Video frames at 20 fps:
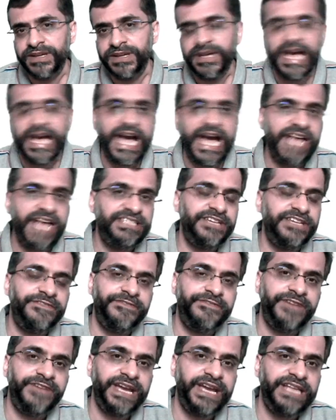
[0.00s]
as
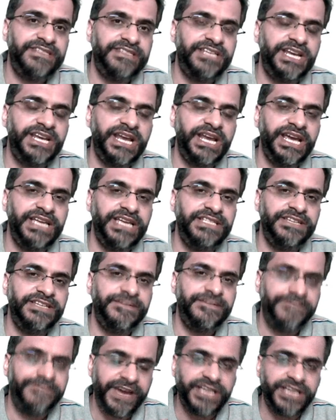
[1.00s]
if it's an easy
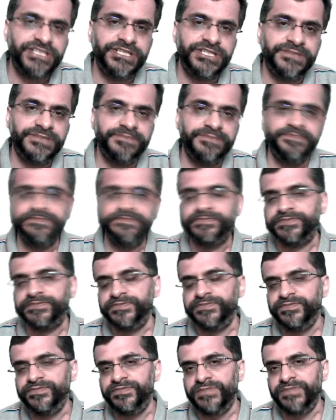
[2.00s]
fix.
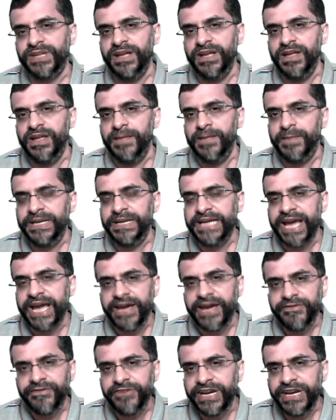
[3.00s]
But
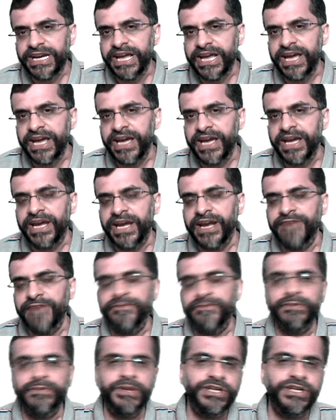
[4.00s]
every day,
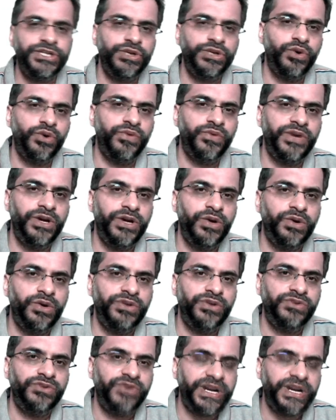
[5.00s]
information
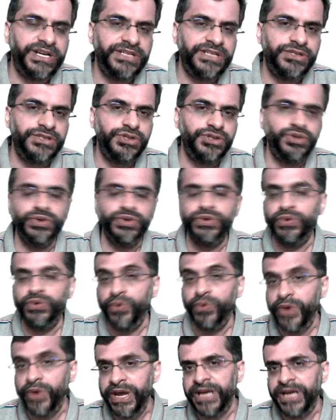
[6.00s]
overload threatens to
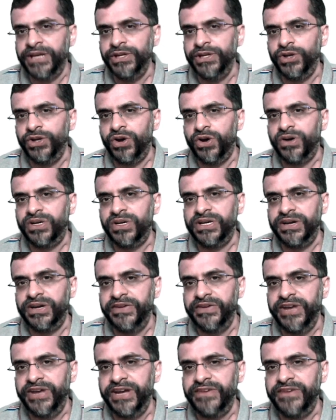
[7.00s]
ruin your
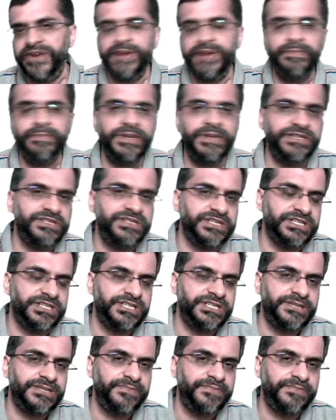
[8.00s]
career and business.